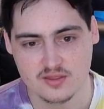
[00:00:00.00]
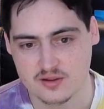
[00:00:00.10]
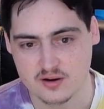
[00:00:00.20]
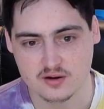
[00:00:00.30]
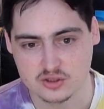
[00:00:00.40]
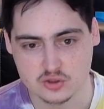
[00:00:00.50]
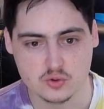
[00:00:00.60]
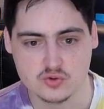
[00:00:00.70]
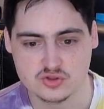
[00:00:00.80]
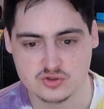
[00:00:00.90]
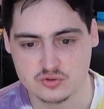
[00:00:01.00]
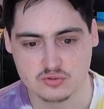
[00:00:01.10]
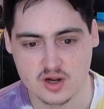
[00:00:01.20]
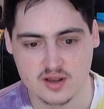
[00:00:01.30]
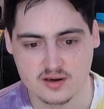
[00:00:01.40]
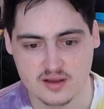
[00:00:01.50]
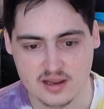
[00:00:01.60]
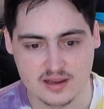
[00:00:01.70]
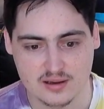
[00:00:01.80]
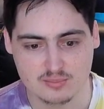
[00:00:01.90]
that are used to run
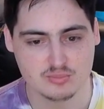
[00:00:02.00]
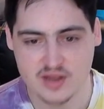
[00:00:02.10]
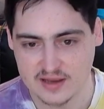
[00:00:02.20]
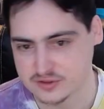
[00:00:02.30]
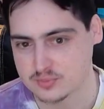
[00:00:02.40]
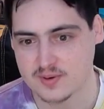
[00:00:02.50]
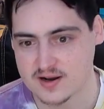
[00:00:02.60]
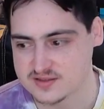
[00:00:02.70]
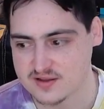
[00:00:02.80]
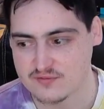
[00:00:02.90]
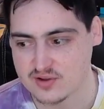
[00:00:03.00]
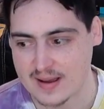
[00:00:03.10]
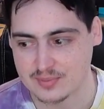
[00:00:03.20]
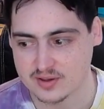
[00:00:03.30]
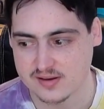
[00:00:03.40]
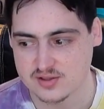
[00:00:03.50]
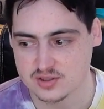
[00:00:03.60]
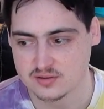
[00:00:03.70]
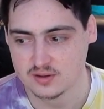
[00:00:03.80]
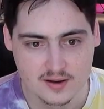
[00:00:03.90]
a enterprise level
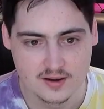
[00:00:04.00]
application.